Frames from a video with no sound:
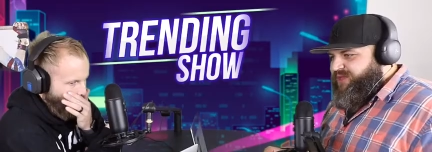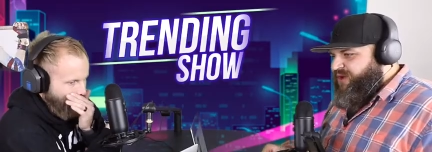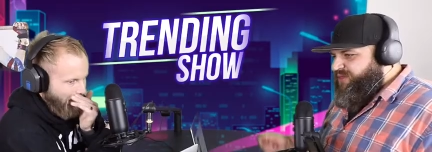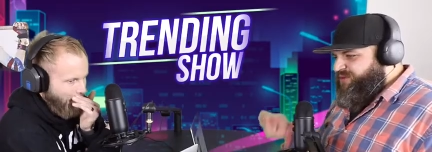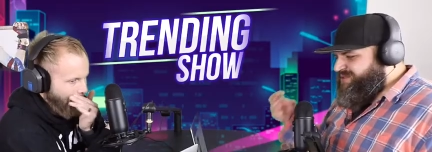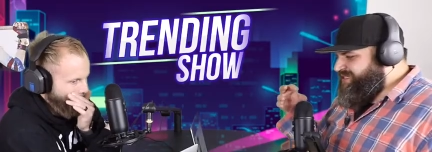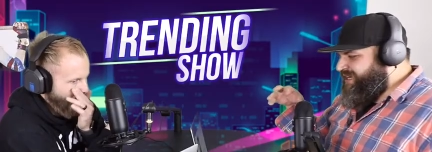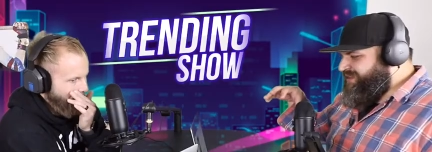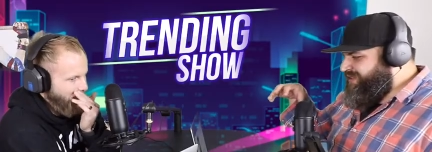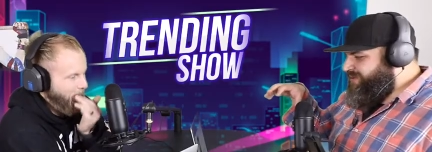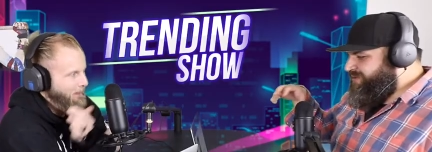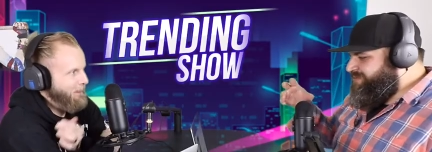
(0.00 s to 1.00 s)

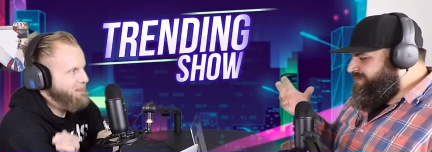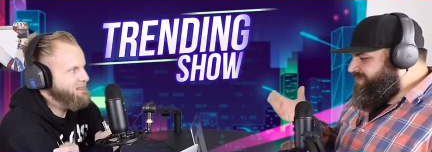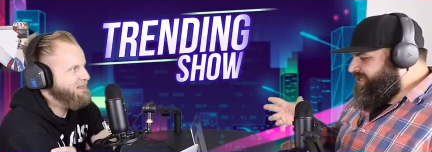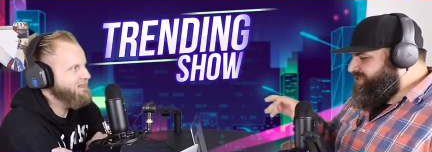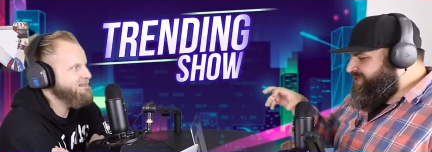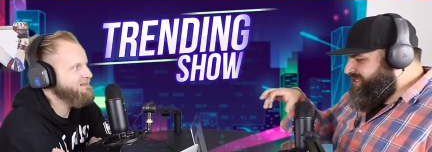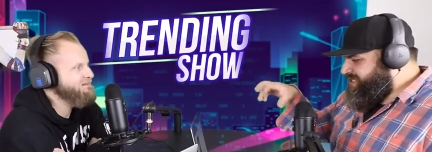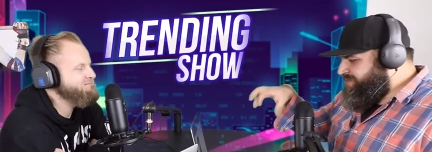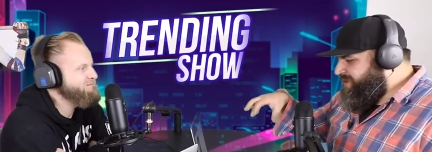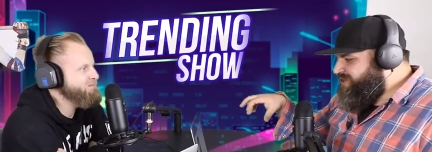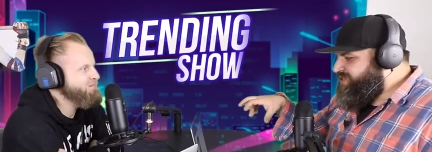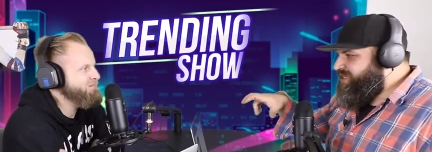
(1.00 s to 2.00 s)
Speaker 1: they took a
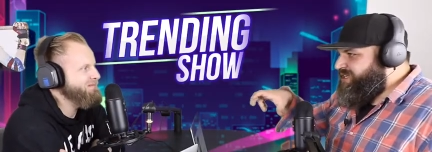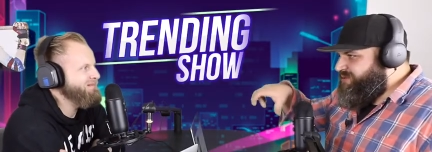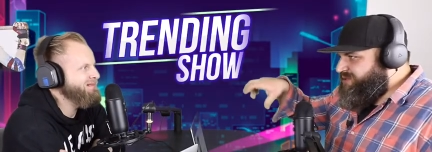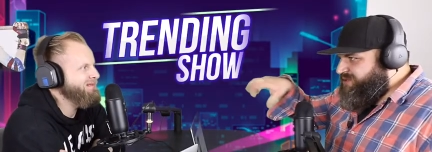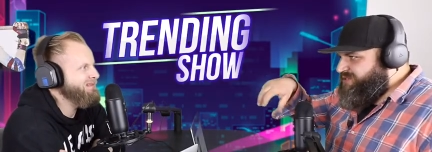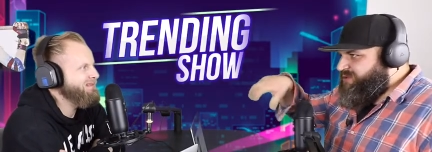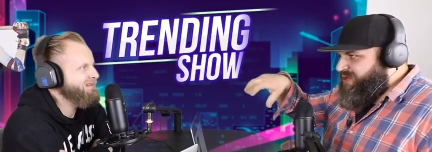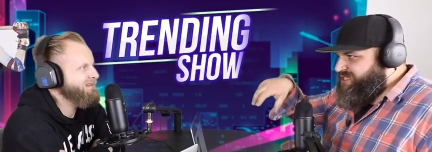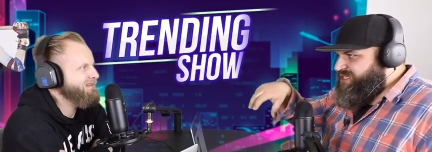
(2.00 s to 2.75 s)
sponge like you would use to wash